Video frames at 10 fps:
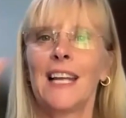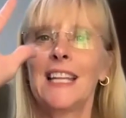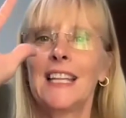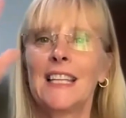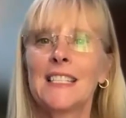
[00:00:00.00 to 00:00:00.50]
And
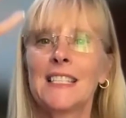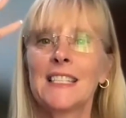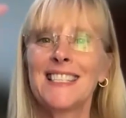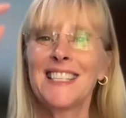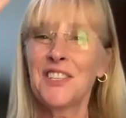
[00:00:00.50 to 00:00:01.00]
then this
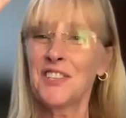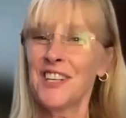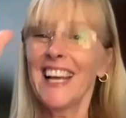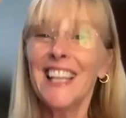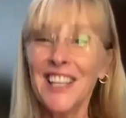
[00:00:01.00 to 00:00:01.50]
is the
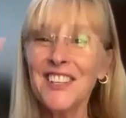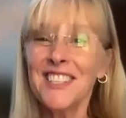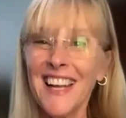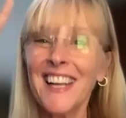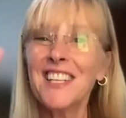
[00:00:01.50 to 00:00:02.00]
tree. It
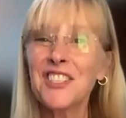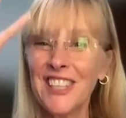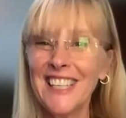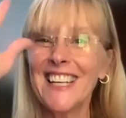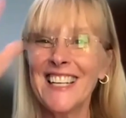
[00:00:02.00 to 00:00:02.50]
looks like a
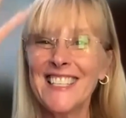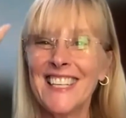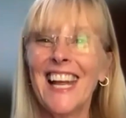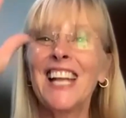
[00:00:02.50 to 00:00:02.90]
tree, doesn't it?